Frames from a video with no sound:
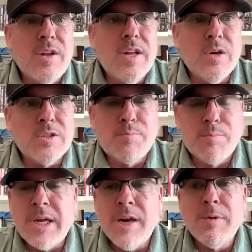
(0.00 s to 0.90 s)
It's
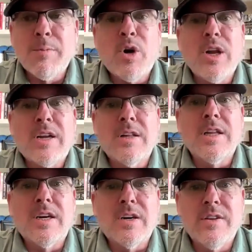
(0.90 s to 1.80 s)
becoming pretty
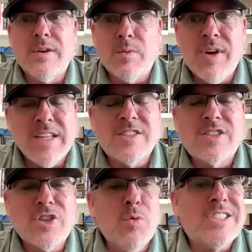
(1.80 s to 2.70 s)
clear that we've had
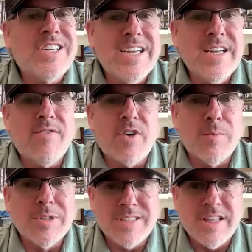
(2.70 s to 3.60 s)
so much hidden
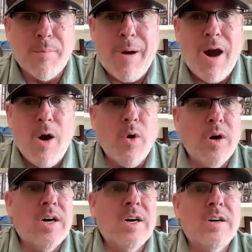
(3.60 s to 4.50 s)
from us, and the
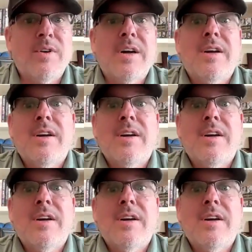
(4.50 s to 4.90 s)
power of